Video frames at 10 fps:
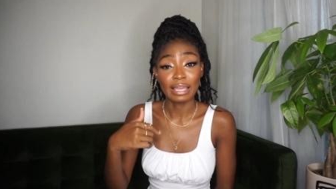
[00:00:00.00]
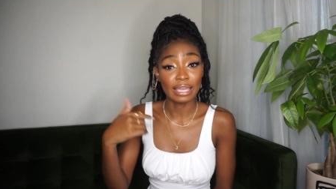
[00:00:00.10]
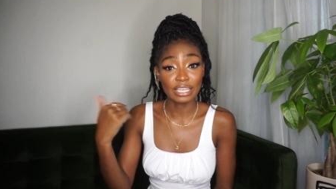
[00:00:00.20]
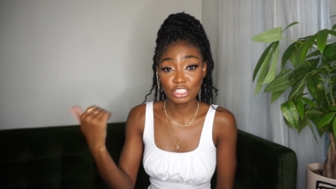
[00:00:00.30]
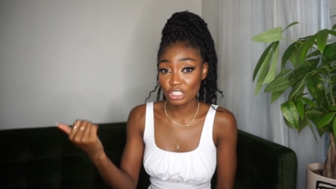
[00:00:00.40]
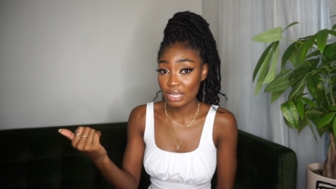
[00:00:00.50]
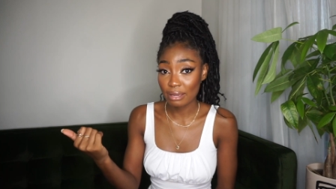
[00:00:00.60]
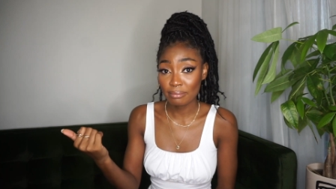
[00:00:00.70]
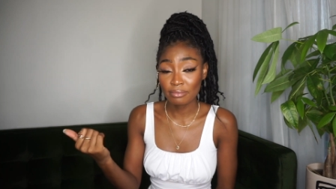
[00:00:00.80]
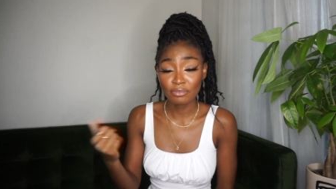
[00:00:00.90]

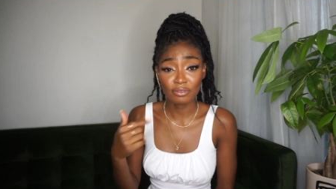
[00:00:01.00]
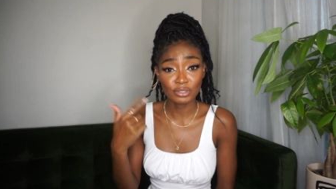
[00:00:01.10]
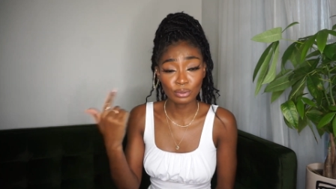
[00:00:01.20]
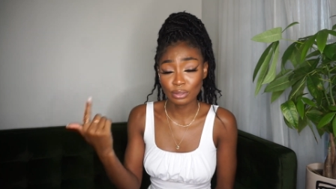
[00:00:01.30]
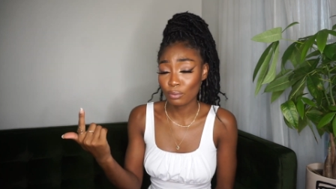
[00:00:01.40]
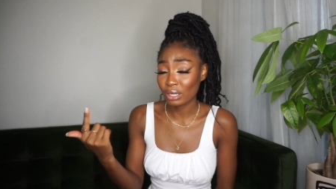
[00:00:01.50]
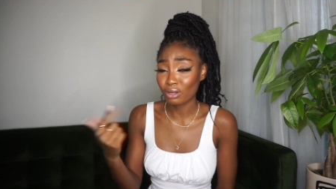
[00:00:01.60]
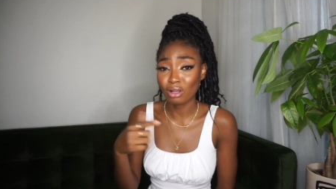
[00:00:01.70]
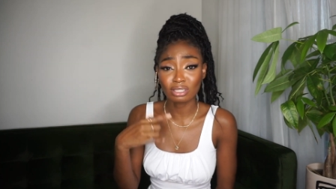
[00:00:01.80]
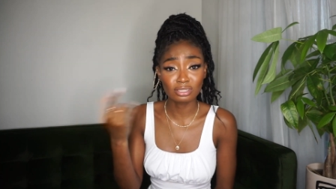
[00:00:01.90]
H&M, Forever 21,
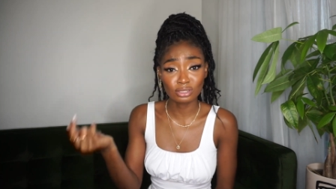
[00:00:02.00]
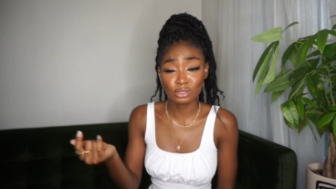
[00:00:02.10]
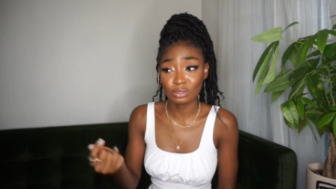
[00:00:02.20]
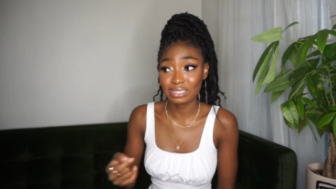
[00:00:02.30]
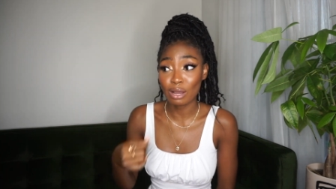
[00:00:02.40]
all of those stores.